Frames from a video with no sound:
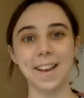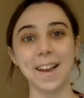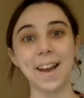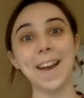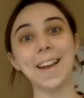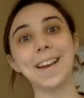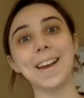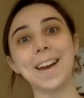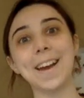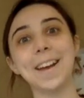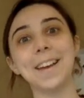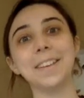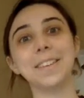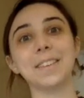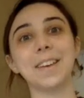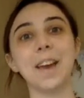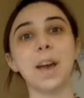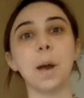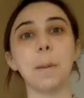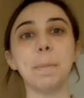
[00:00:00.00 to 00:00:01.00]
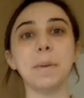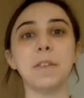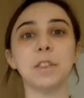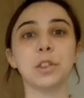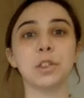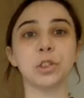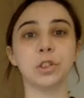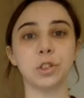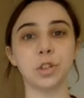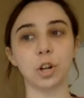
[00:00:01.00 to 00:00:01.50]
Hi guys, happy
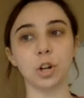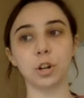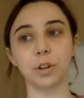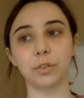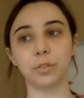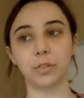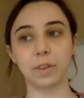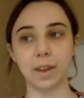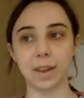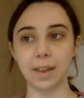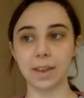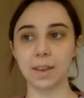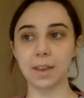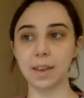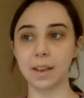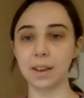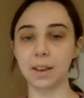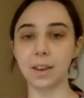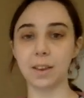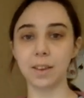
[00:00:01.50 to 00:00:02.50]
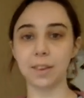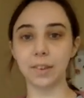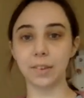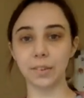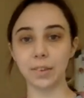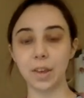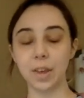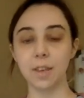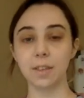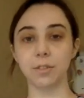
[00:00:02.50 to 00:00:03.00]
Thursday. It
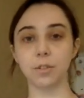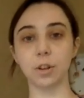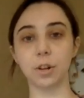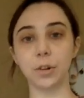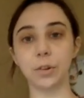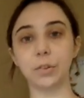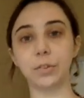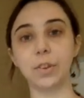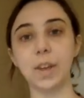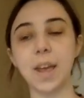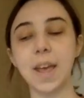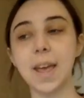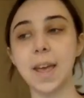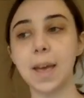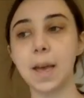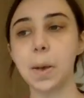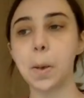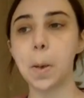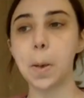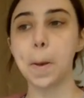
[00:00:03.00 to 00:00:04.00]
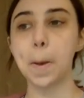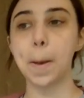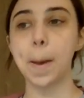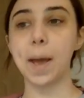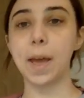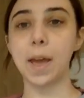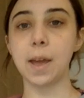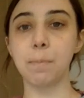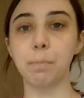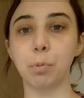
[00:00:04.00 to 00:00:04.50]
is Thursday,
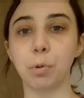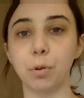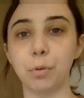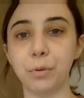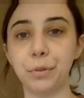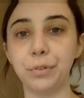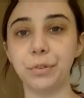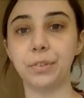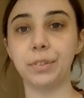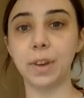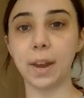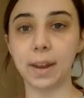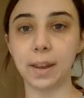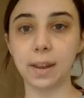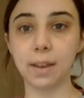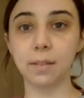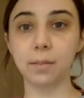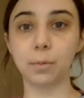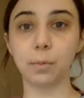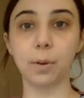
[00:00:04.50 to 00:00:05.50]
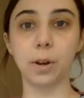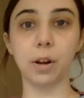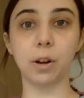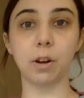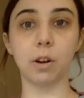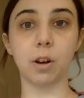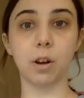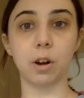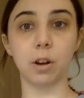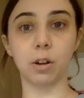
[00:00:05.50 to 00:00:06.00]
April 2nd. We
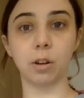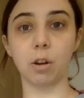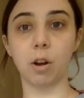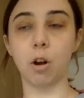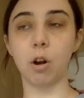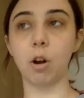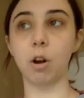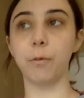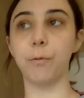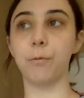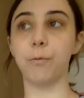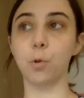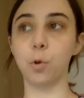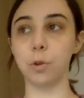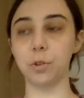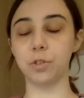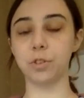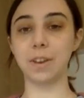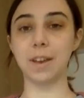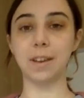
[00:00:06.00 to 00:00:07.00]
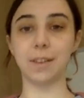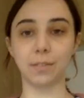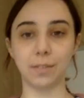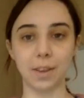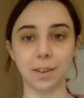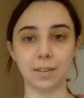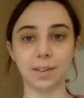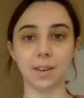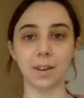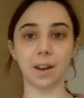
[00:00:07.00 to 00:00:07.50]
are on our fourth day of
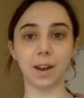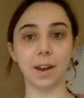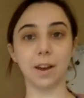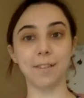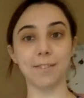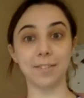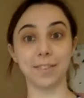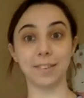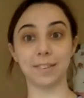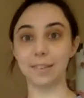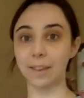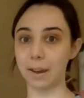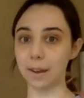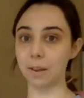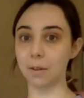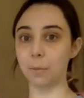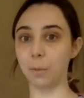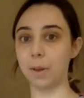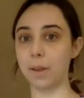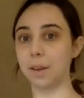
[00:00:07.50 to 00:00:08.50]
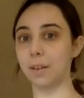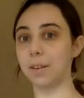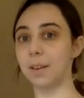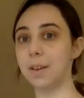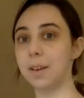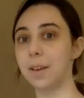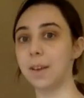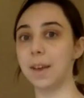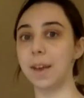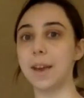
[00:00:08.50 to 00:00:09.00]
NTI of the second week,
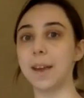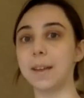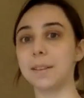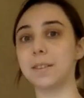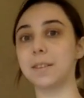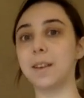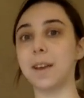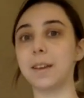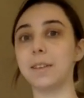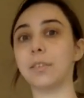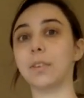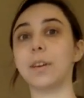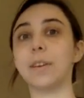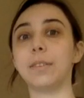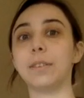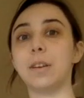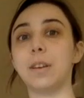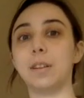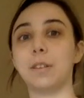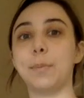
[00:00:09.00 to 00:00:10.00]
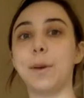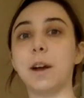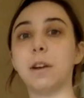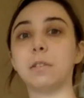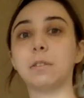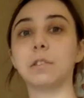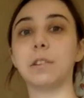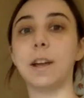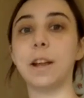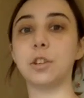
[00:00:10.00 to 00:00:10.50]
and today's lesson is
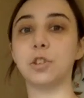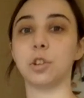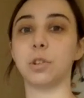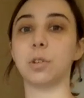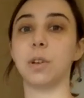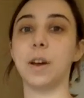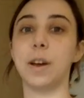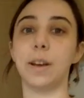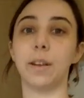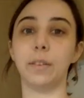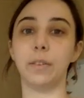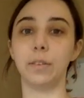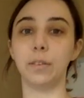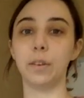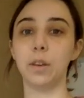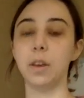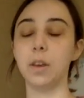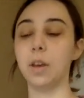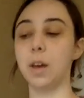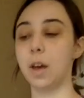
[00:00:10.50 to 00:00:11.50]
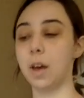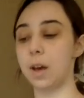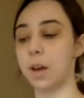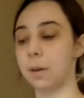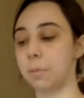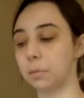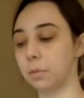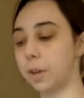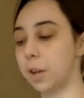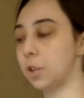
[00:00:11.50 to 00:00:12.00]
about ledger lines.
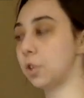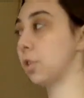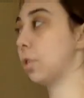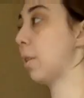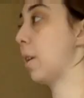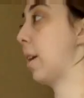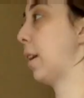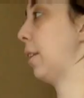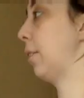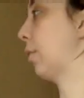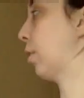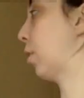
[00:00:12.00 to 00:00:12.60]
Ledger lines